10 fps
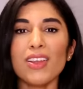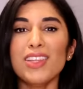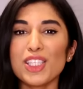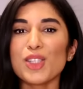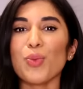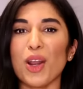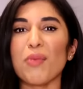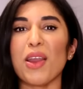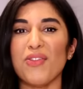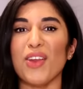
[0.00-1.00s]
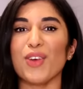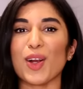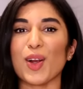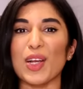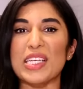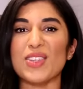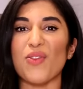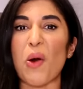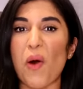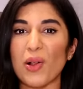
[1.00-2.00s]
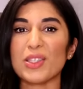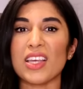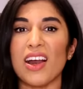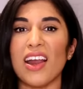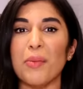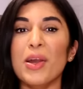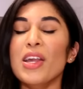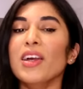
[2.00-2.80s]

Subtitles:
This is one of my favorite curries of all time.